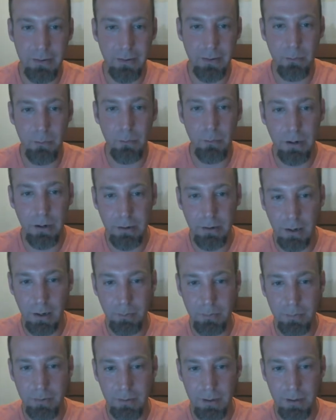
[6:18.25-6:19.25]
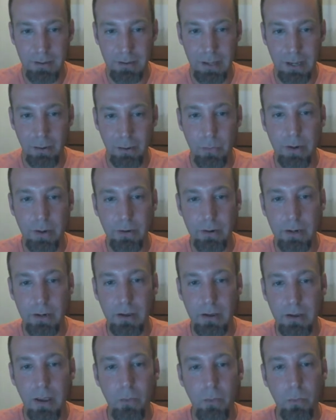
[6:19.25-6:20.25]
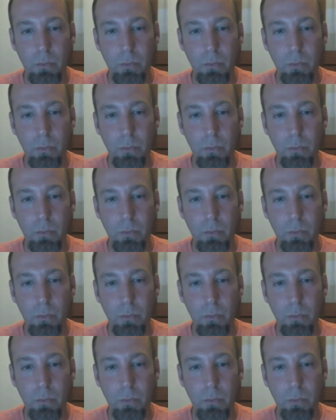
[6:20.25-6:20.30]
markup in that query.